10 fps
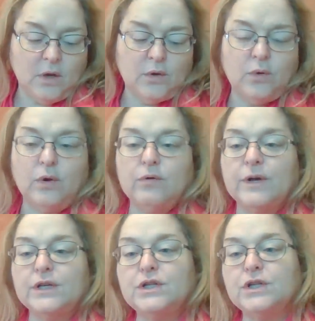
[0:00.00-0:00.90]

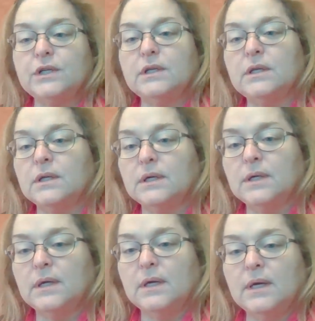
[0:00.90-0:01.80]
inauguration
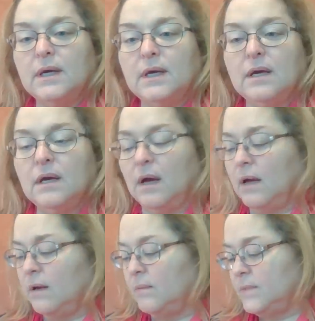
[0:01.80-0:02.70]

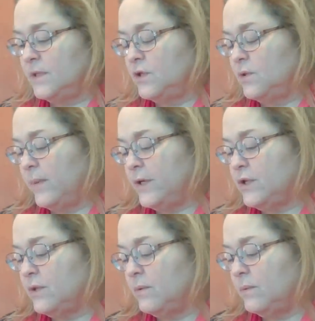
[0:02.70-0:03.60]

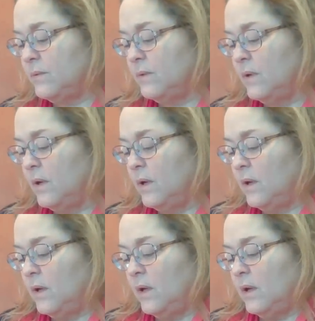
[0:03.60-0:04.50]
situation,
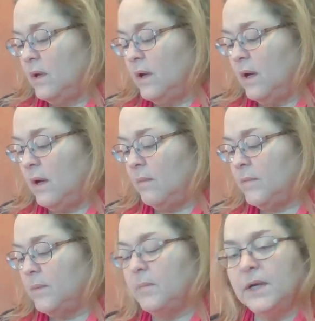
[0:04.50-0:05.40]

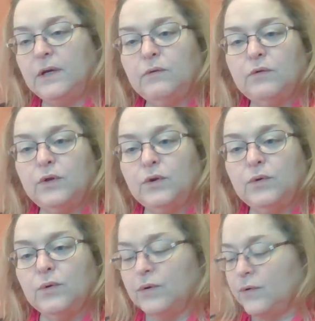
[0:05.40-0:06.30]
the money for the
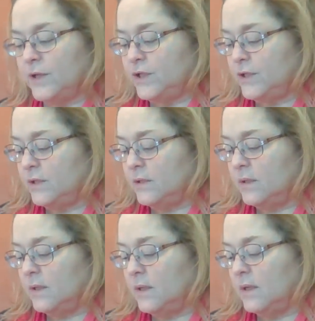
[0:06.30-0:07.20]
inauguration,
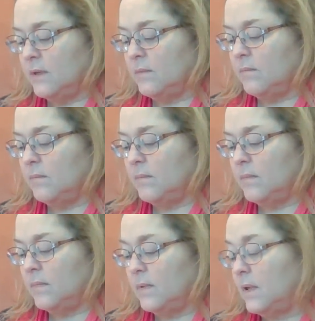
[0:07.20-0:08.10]
and
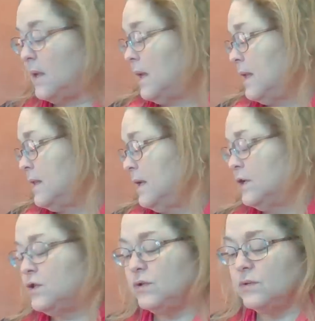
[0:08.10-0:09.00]
the
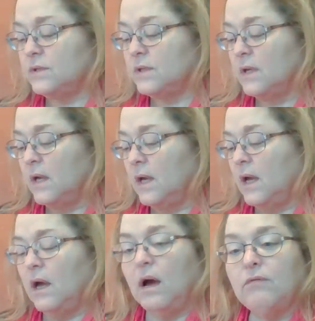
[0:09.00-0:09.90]
issues
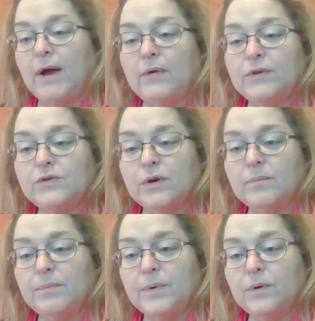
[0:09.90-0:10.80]
around the
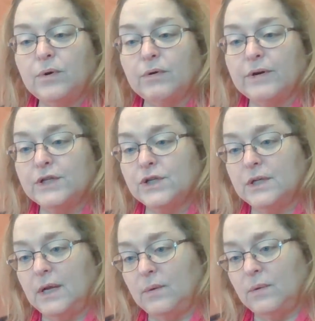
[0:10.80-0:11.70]
Trump
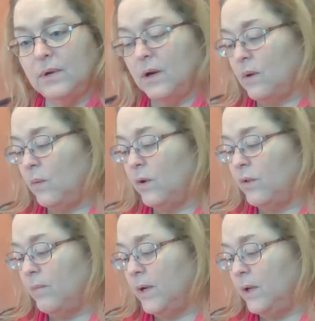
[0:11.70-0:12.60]
inauguration and where
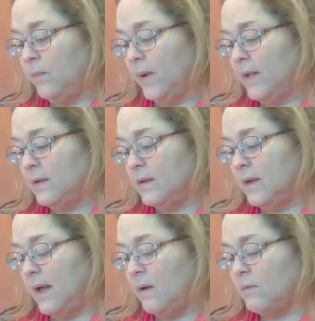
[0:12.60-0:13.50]
the money went and
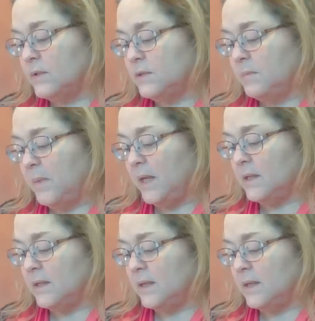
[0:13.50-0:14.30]
how it was spent